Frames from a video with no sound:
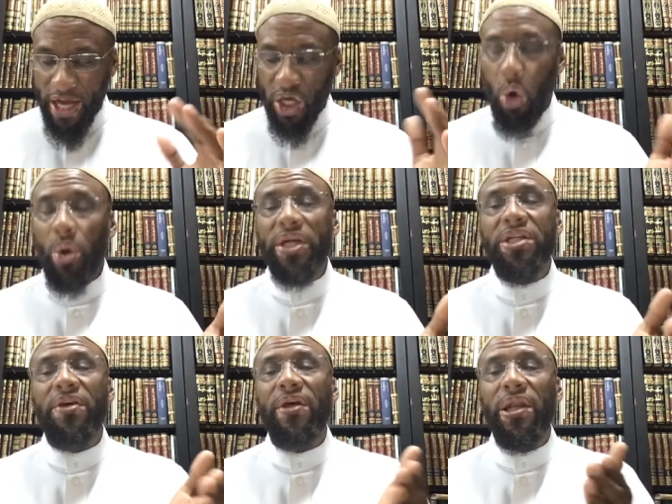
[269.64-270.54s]
and
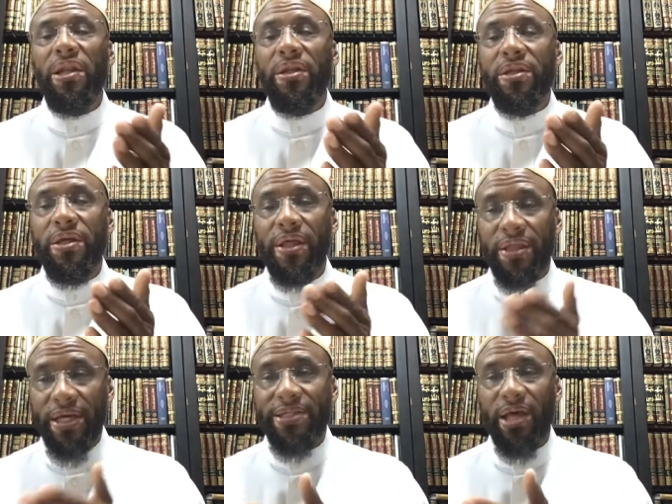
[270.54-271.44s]
going to the to
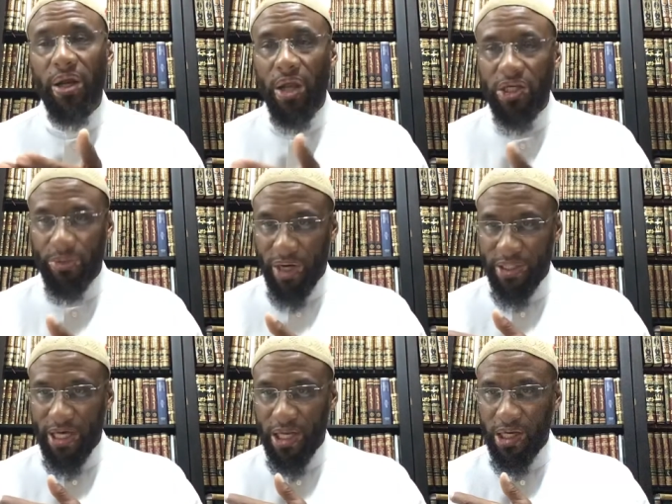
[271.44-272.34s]
the things that Allah
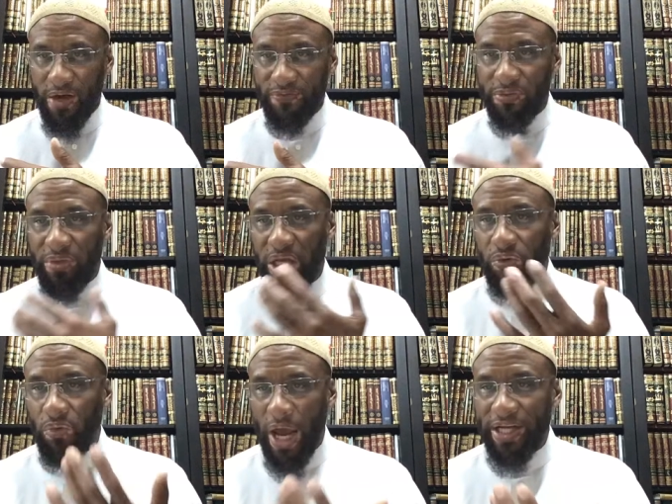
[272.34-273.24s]
subhanahu wa ta'ala loves,
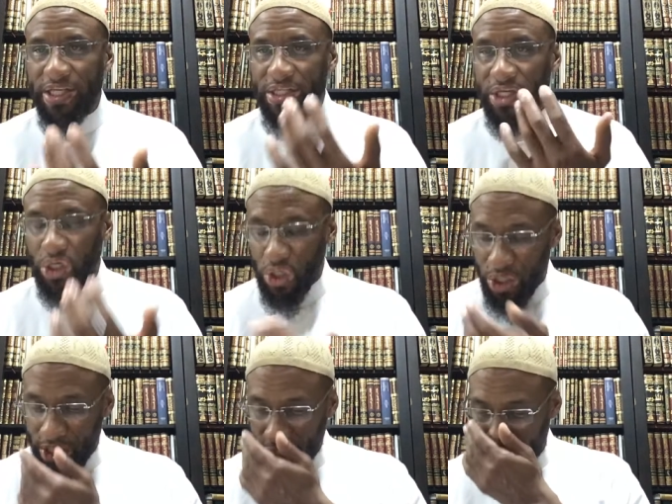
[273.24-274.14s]
meaning righteous and
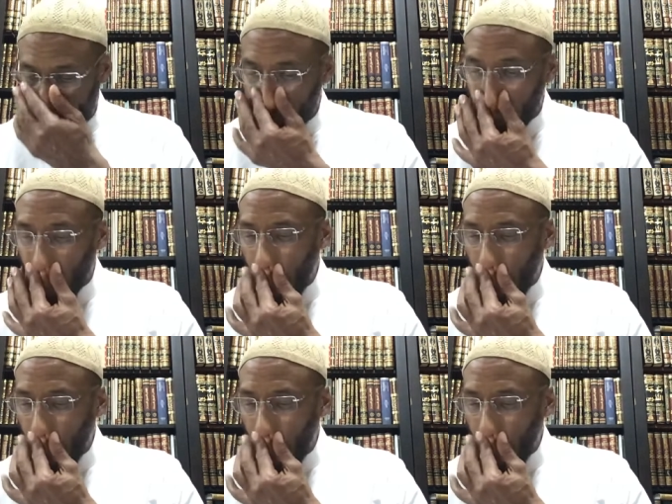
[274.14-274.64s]
good deeds.